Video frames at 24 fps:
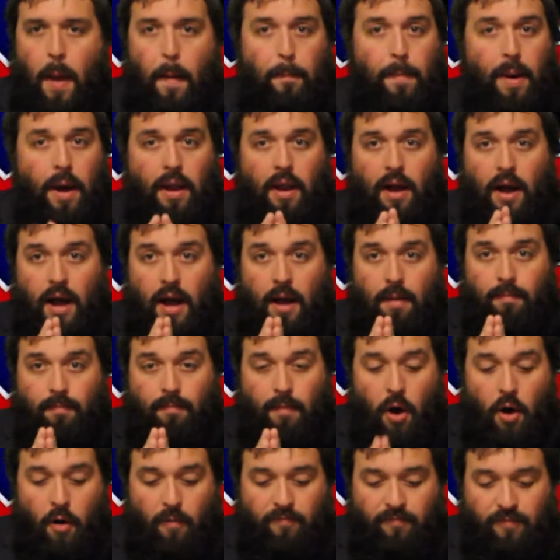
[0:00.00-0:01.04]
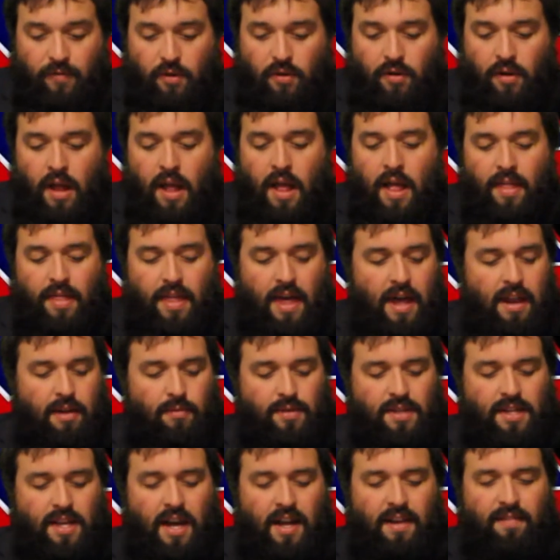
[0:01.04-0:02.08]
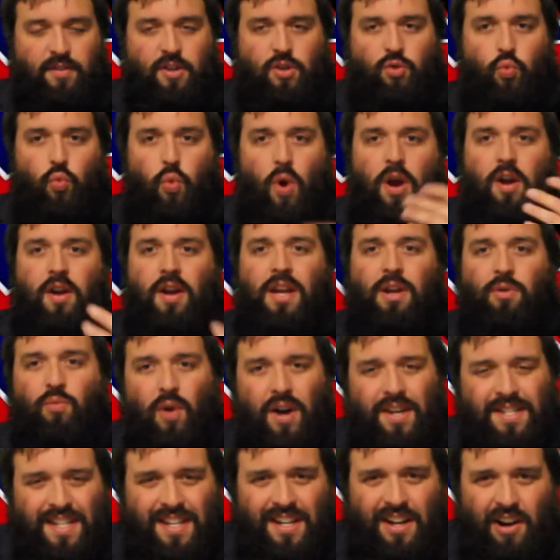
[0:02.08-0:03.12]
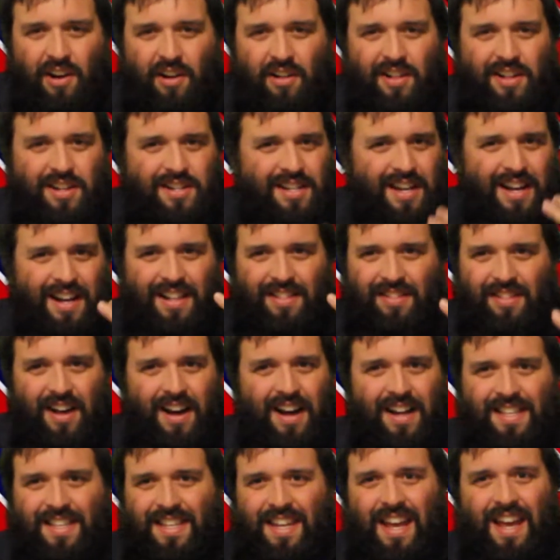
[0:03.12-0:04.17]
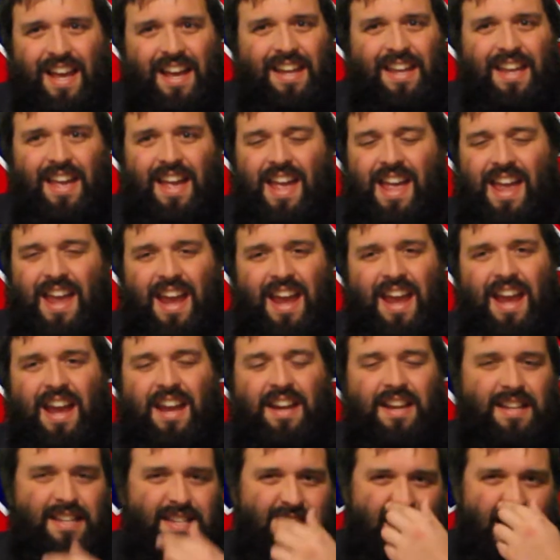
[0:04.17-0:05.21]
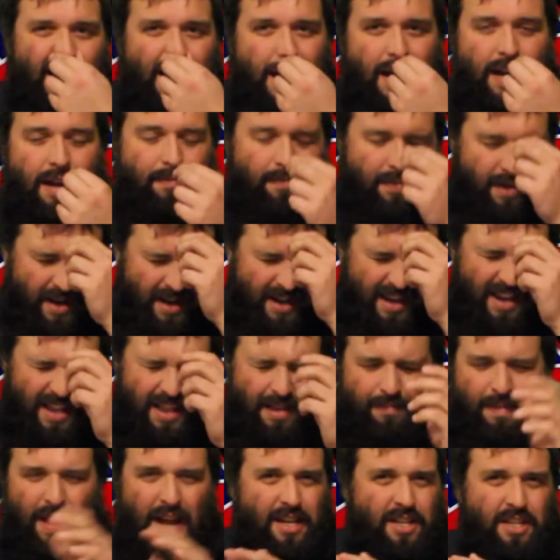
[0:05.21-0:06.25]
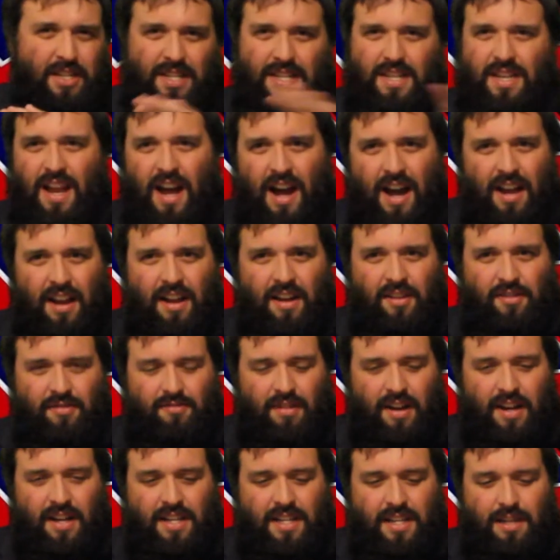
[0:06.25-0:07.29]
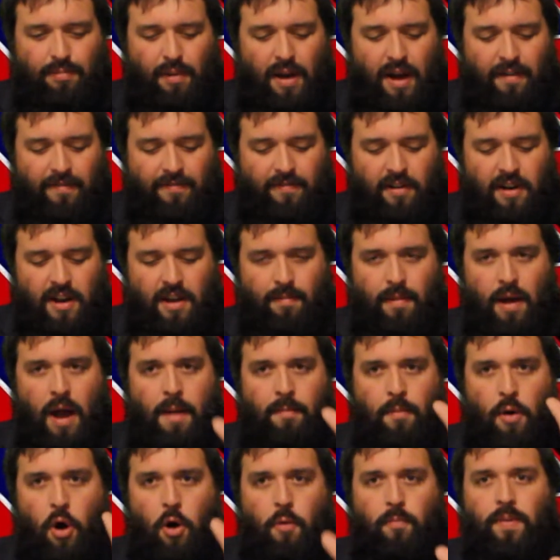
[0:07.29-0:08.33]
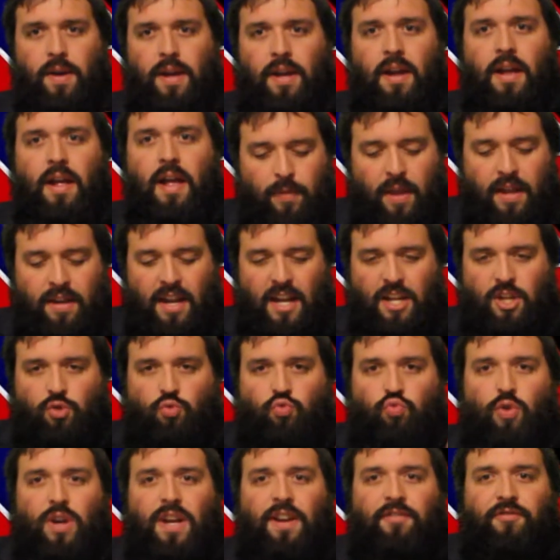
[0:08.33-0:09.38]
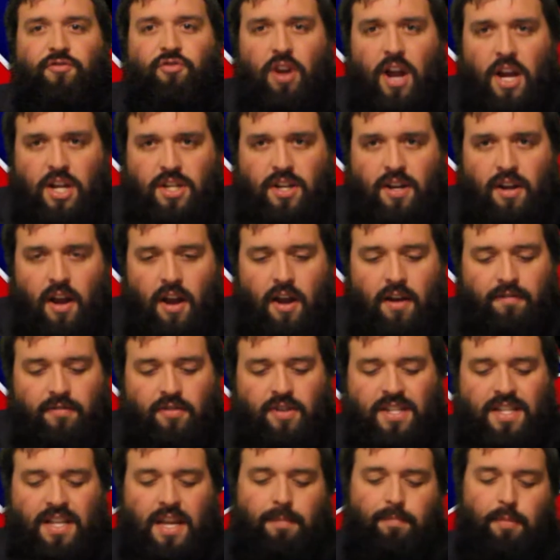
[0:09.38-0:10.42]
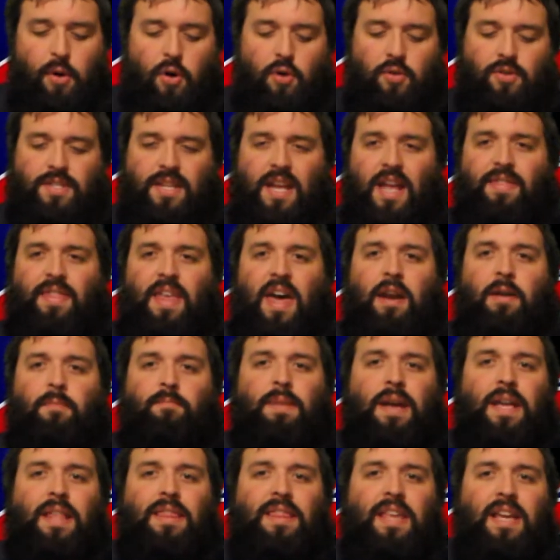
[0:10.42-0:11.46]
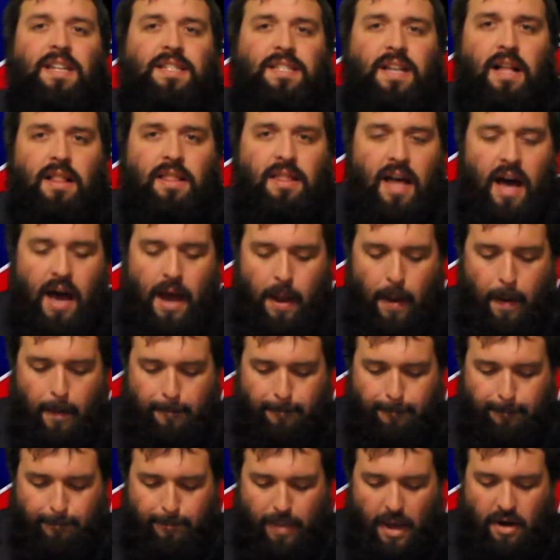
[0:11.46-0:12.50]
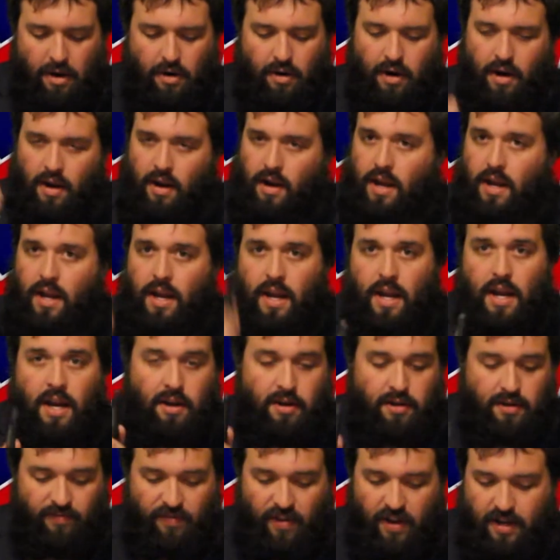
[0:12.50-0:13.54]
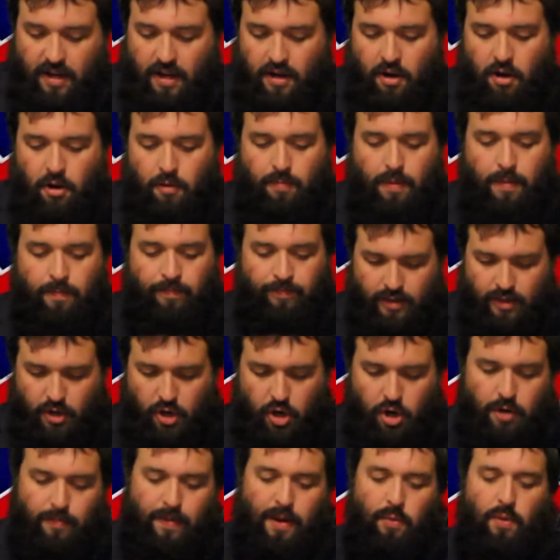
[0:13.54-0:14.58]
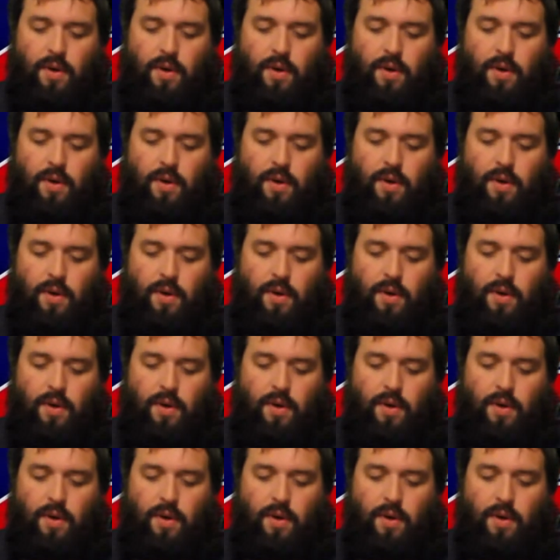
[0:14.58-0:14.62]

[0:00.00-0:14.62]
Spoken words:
but I'm hopeful that it was kind of just where he was in college, La Tech, and his time in the MAC, just not a great spot for him. I'm hoping a nice refresh for Skip Holtz, and that'll make things a lot better. Here's fucking hoping. Kirby